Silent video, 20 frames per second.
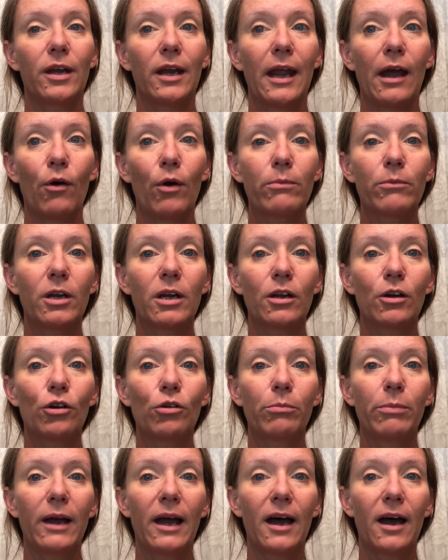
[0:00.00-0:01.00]
Now I'm going to
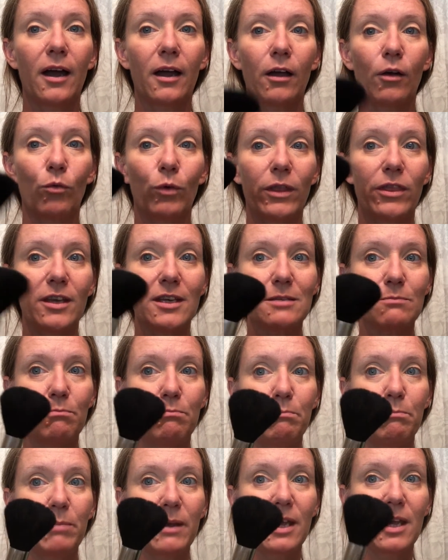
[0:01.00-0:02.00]
go back with this
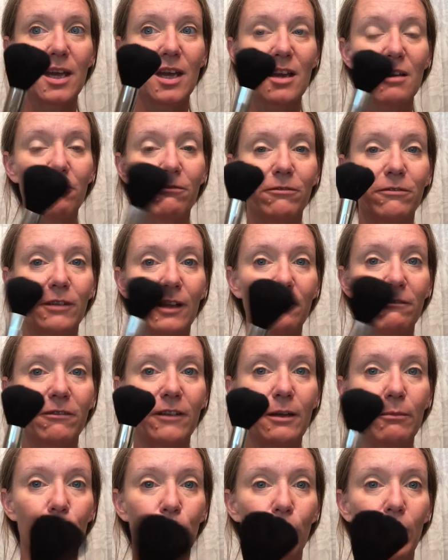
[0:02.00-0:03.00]
big
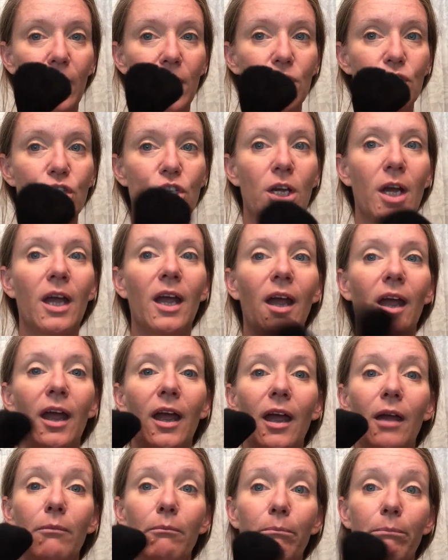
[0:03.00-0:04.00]
fluffy brush
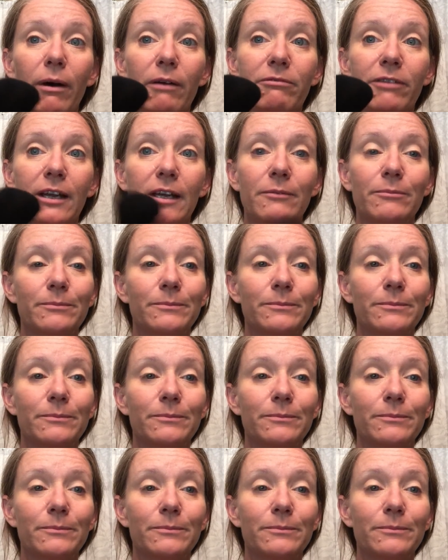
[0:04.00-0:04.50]
and buff it.